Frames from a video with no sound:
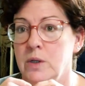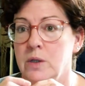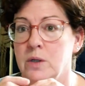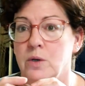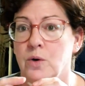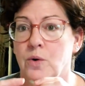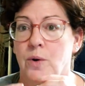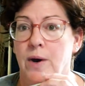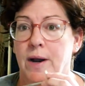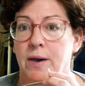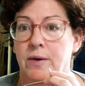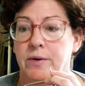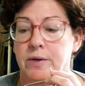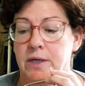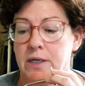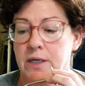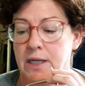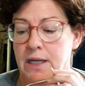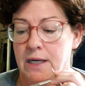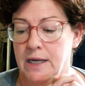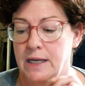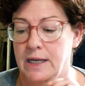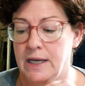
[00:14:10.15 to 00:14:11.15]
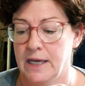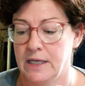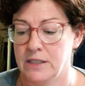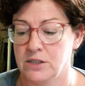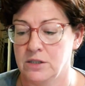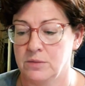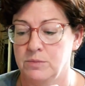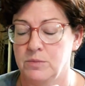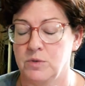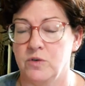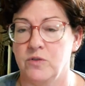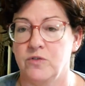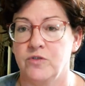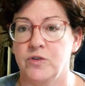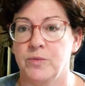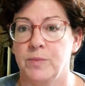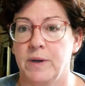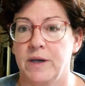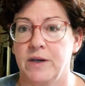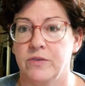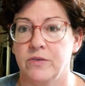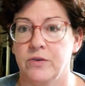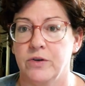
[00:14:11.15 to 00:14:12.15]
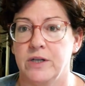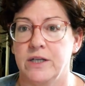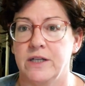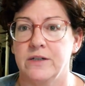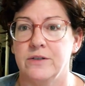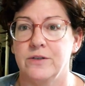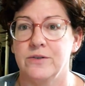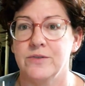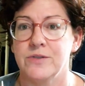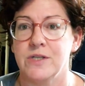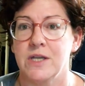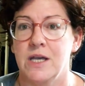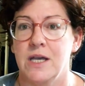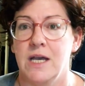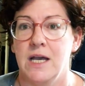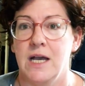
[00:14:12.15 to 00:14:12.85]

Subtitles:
crowded and I had to move to my other needles,